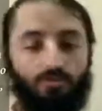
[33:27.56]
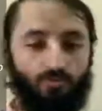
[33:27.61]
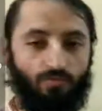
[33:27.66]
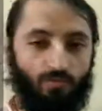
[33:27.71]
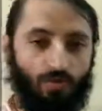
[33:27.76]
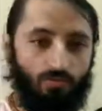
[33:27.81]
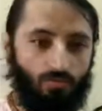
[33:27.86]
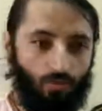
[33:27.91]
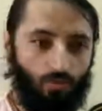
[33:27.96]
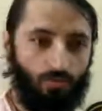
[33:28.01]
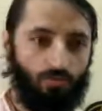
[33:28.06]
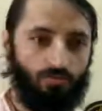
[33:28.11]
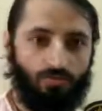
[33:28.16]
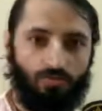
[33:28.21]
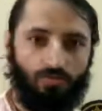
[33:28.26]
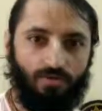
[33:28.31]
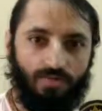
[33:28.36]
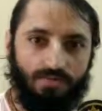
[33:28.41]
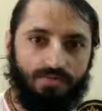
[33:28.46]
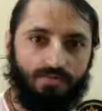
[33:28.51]
From whom
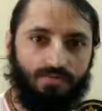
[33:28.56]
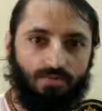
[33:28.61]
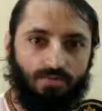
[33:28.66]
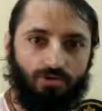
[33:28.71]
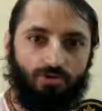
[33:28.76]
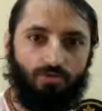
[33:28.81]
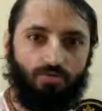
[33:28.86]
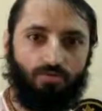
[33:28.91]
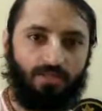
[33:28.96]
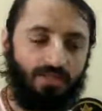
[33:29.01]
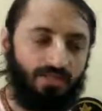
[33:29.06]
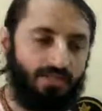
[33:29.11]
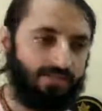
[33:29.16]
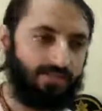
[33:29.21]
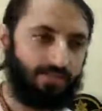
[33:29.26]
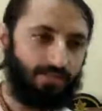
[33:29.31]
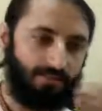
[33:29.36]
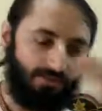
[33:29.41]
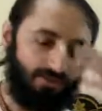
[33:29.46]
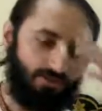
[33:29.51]
you listen to, that
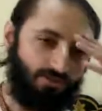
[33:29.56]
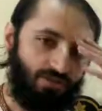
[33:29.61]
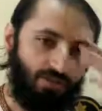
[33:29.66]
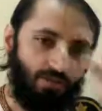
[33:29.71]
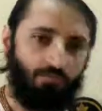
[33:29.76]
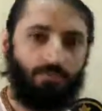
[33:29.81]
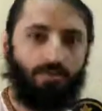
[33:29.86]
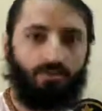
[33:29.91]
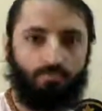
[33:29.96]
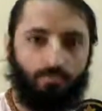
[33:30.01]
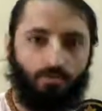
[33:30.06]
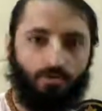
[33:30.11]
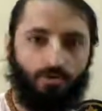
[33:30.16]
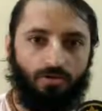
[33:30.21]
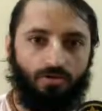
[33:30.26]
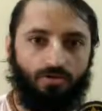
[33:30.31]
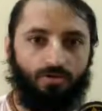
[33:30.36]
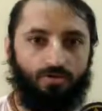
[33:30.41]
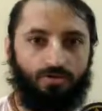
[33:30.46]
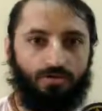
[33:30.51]
is an extremely
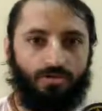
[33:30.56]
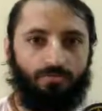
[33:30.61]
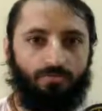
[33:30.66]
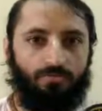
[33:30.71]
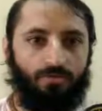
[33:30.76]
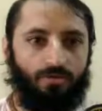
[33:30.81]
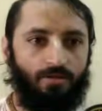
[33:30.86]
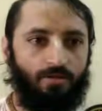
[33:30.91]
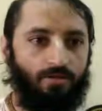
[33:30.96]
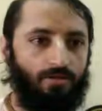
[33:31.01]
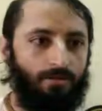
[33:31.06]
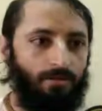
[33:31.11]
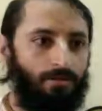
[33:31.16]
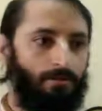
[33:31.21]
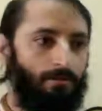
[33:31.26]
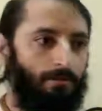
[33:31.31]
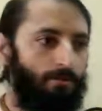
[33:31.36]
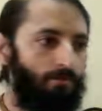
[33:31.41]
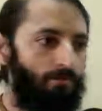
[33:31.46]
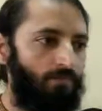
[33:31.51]
important concept.
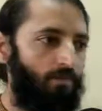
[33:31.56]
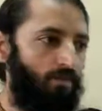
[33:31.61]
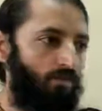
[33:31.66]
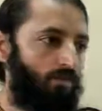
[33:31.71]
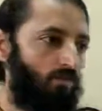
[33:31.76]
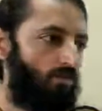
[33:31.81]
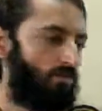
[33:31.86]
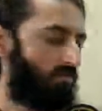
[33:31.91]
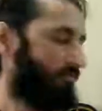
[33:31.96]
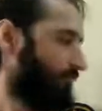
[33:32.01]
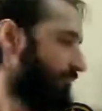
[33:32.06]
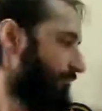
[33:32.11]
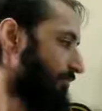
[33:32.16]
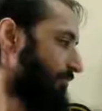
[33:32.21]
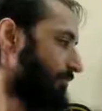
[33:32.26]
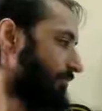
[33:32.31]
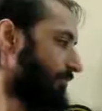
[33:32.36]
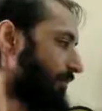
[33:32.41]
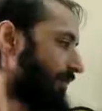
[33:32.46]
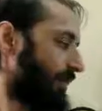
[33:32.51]
You know,
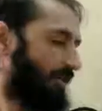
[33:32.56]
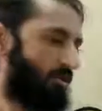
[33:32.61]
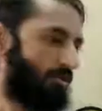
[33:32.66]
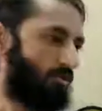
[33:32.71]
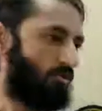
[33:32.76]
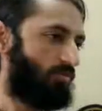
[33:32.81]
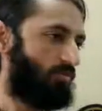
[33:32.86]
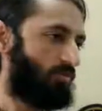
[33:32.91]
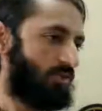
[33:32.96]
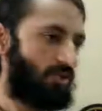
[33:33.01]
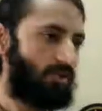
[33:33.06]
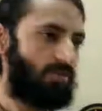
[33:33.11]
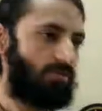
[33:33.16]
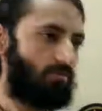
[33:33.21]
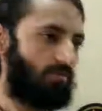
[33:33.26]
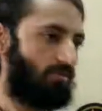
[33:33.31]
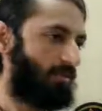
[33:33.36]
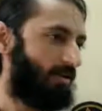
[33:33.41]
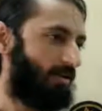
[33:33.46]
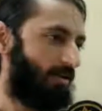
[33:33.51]
it took me a
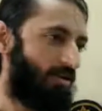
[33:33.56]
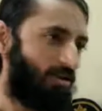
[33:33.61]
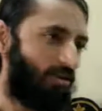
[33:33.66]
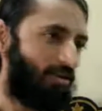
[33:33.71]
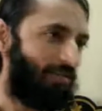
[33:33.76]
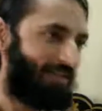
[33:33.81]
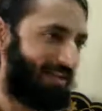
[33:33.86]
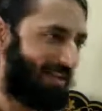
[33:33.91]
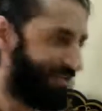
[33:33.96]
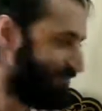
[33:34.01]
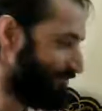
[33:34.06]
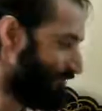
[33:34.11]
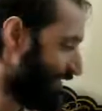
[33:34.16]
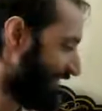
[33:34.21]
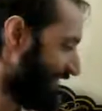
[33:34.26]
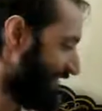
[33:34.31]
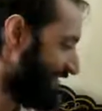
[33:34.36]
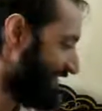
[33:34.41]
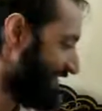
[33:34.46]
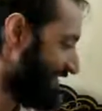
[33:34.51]
lot of time to
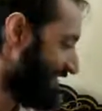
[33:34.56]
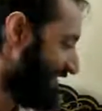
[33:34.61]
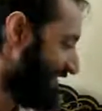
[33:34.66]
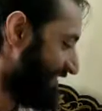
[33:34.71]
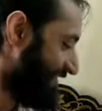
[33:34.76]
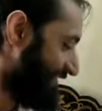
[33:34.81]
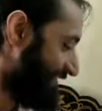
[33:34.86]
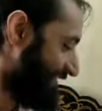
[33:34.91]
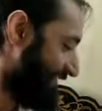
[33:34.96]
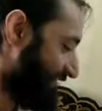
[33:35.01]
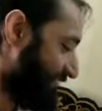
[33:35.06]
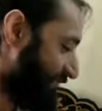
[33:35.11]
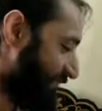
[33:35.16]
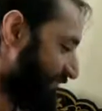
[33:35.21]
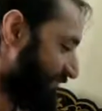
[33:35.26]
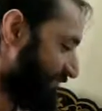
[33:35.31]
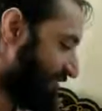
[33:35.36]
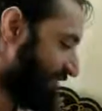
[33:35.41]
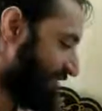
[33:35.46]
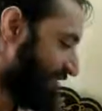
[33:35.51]
understand these things
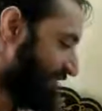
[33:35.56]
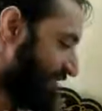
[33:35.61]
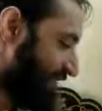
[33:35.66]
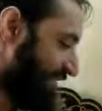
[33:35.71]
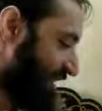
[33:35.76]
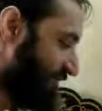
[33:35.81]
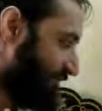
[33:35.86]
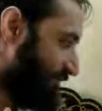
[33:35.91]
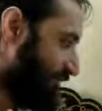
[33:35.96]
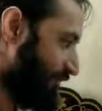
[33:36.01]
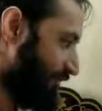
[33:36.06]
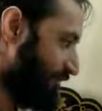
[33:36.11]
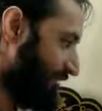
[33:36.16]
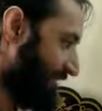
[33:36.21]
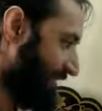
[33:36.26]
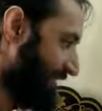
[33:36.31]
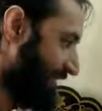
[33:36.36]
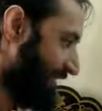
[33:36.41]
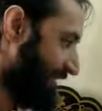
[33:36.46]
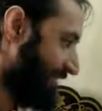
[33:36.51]
because,
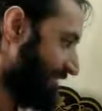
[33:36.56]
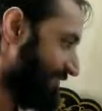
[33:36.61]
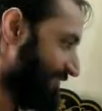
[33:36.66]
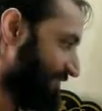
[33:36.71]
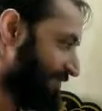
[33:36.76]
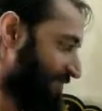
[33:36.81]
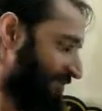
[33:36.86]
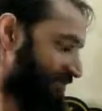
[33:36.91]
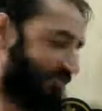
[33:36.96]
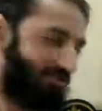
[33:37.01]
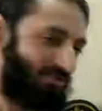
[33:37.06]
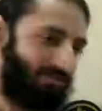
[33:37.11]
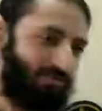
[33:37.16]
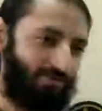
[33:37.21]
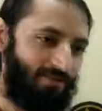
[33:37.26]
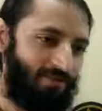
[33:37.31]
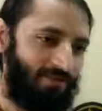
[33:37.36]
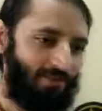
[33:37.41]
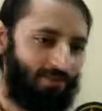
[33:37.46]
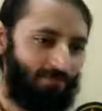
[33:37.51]
unfortunately, you know, the
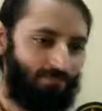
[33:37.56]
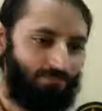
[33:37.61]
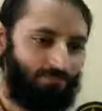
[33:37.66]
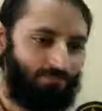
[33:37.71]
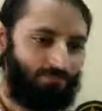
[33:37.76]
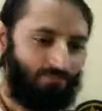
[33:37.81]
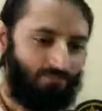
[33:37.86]
way